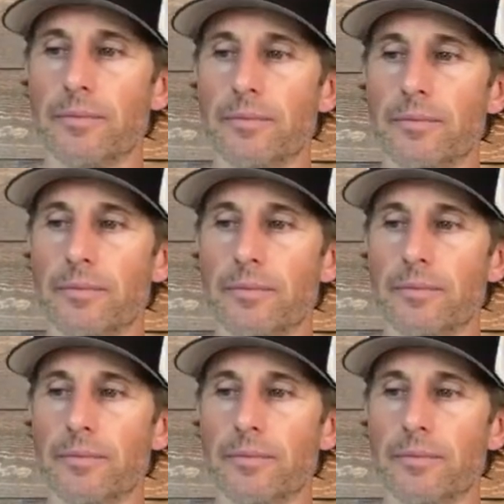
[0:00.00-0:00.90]
on
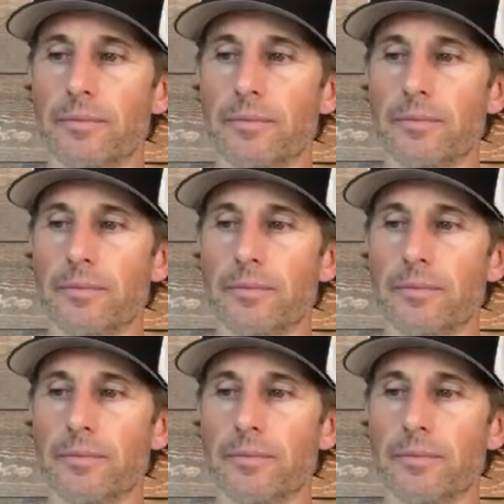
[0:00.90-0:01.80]
probation or
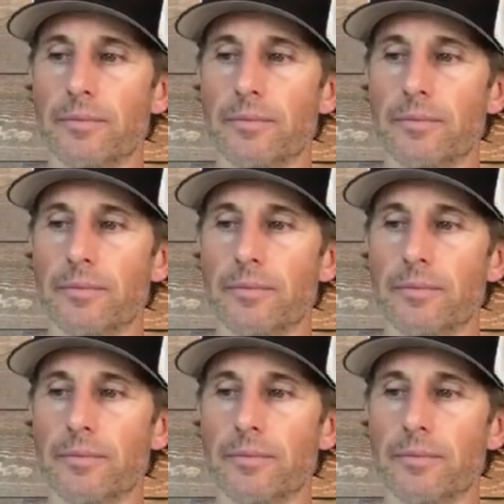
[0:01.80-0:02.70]
something, so I can't have any
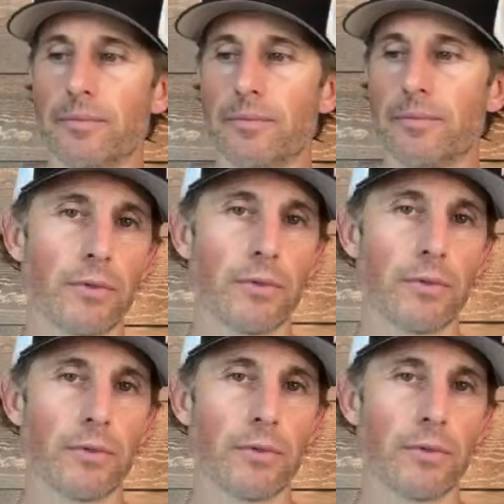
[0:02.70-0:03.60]
drinks right
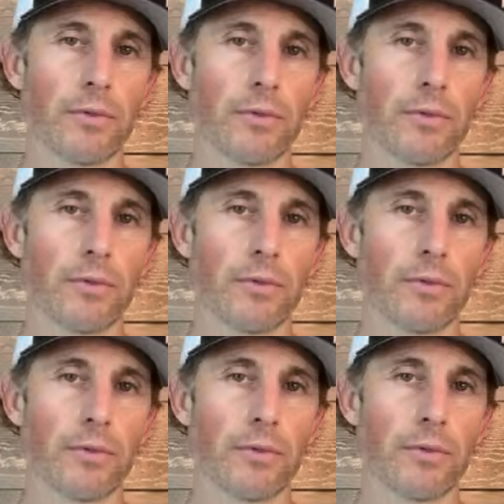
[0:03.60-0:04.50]
now or
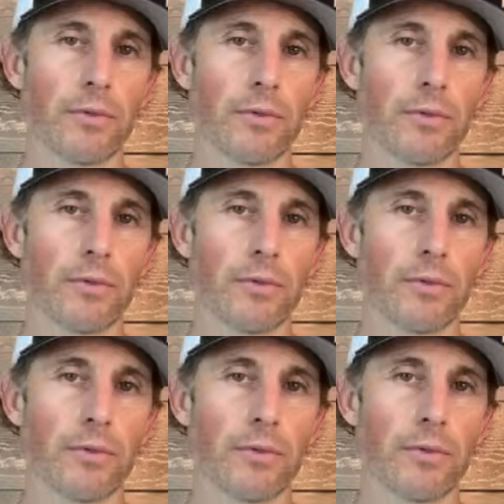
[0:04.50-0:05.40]
whatever,
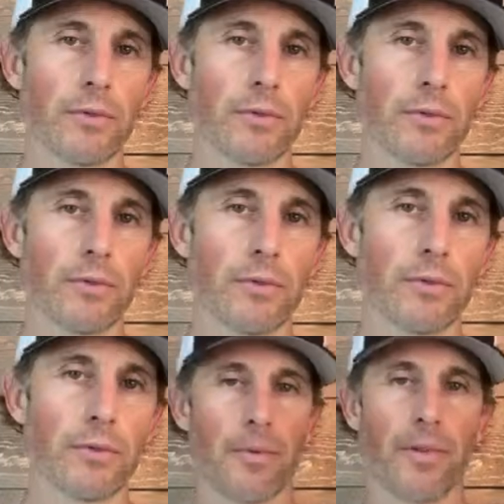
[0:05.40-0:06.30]
right? You can kind of come
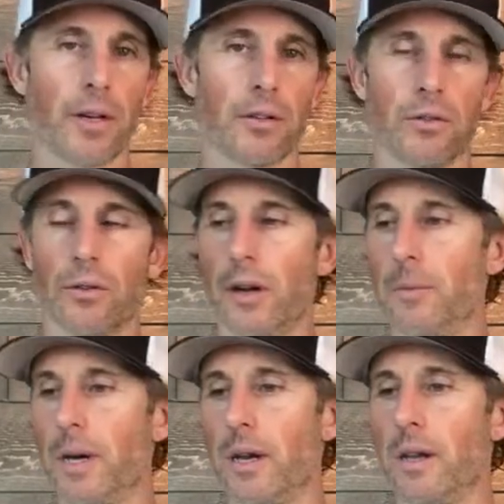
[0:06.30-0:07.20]
up with a fucking story.
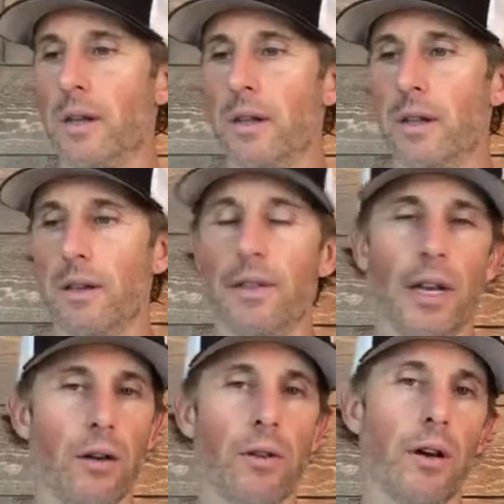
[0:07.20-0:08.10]
But if they
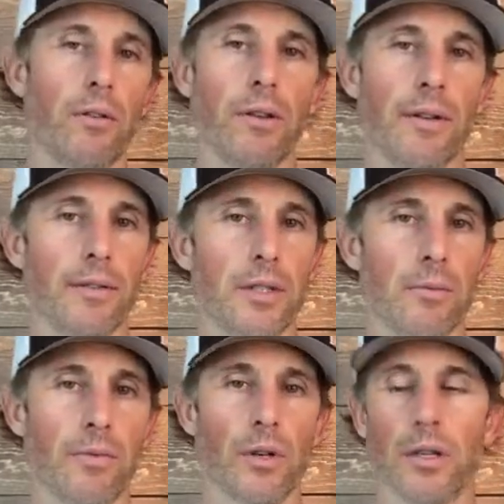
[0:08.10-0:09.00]
don't know and you've never seen it
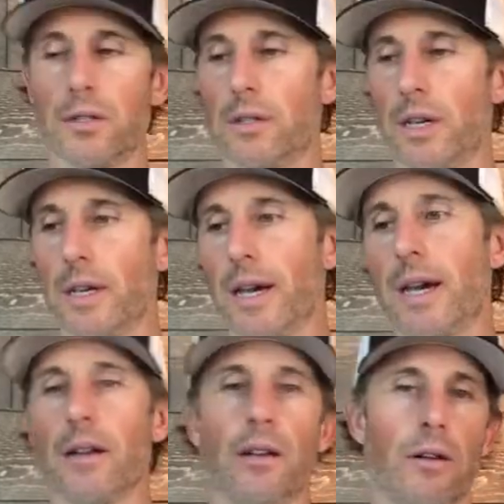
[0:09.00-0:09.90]
before, you can just like,
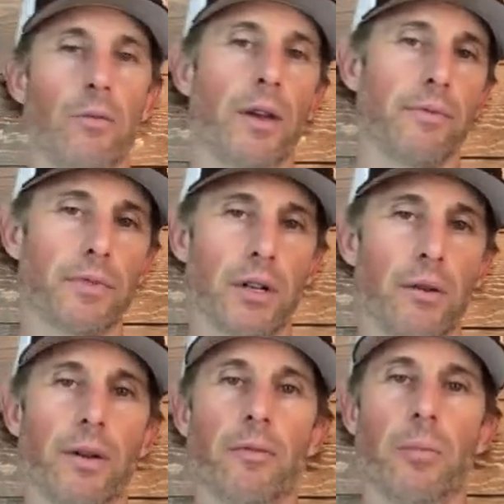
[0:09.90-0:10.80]
no, we have
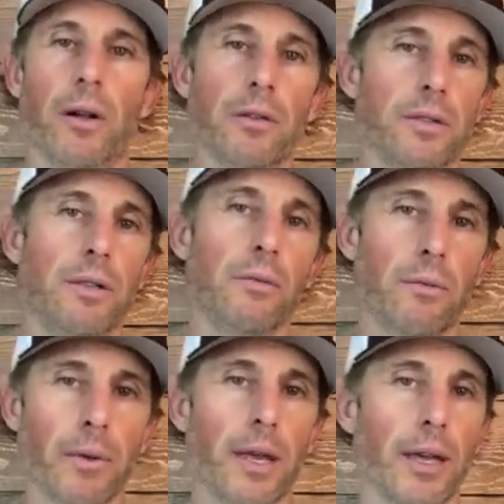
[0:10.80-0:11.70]
a policy where
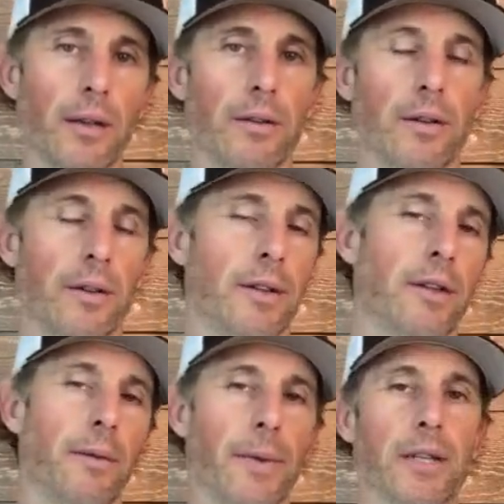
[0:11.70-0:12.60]
we can't,
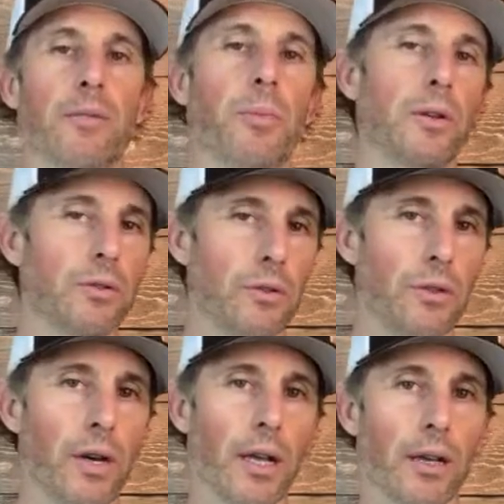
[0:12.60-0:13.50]
I'm not supposed to
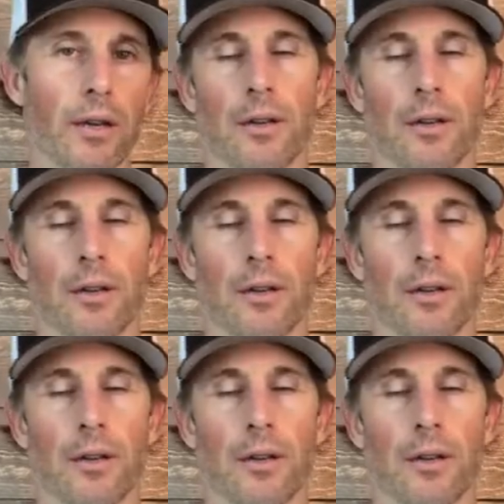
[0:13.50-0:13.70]
drink.